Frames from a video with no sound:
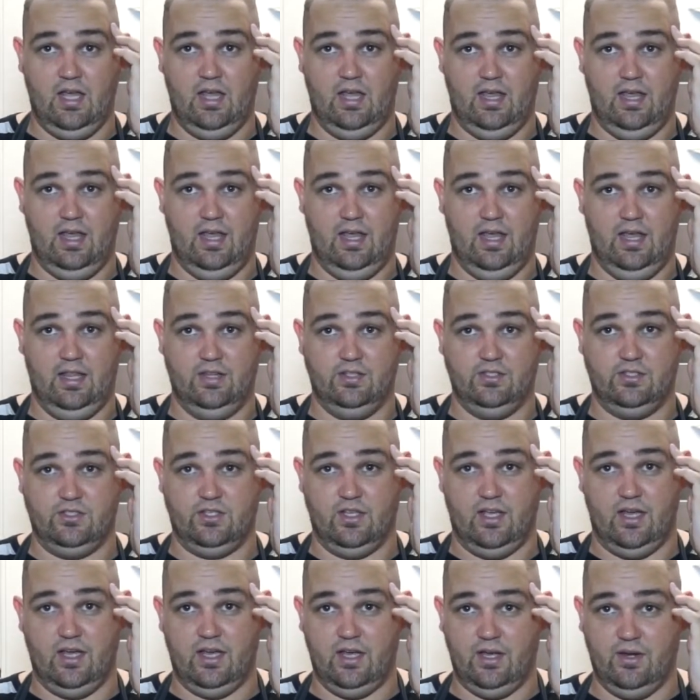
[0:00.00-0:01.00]
and
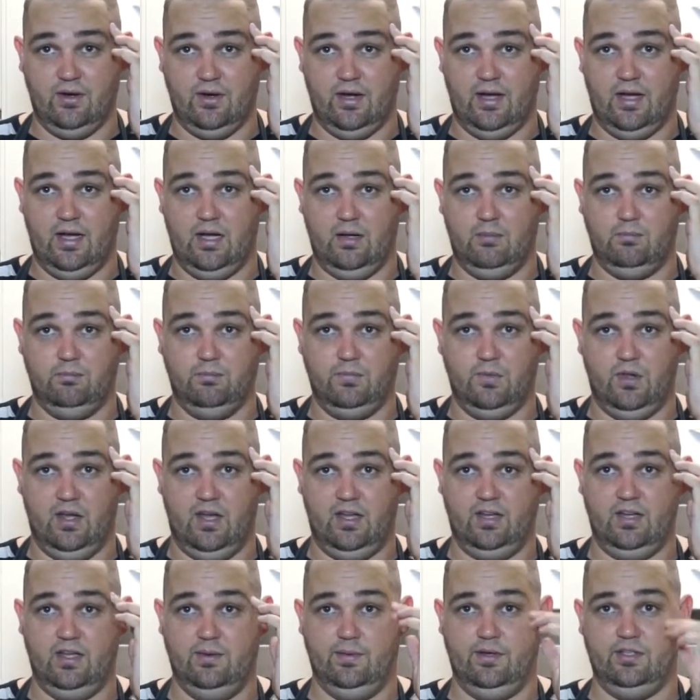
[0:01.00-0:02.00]
so I
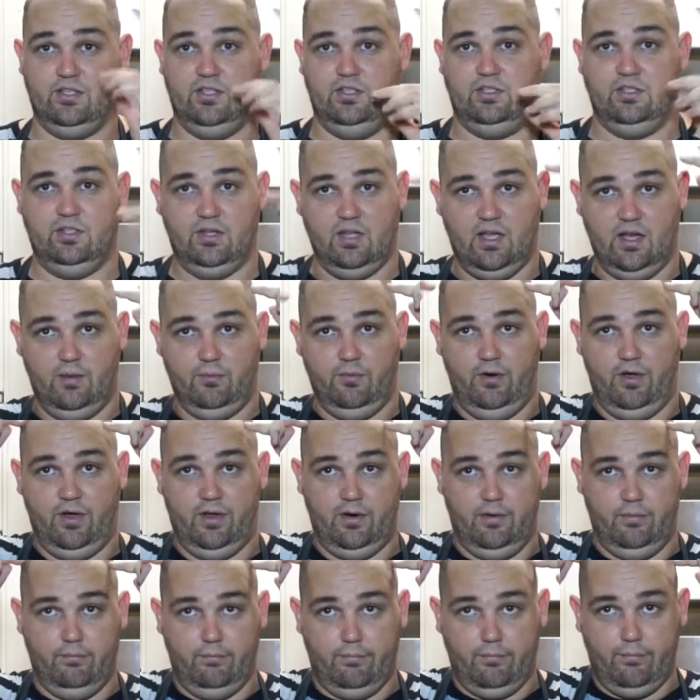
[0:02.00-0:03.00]
had to get my sister to come around
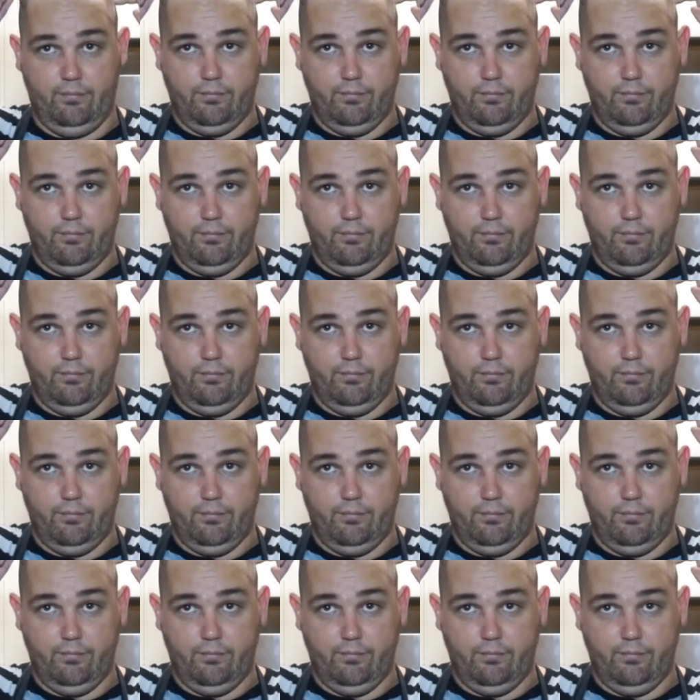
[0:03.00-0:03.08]
and